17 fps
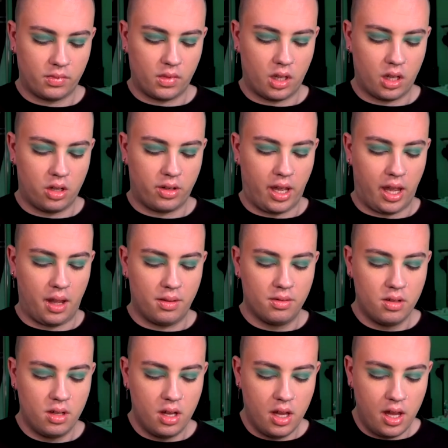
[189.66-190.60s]
Okay,
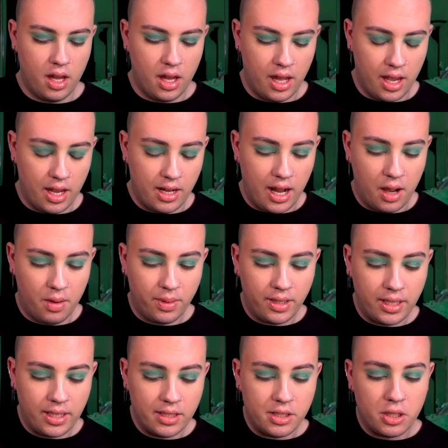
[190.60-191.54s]
and now we
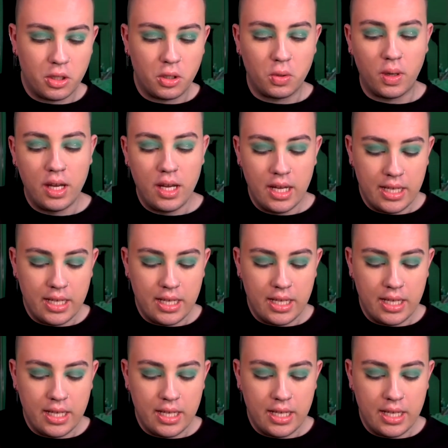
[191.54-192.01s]
need to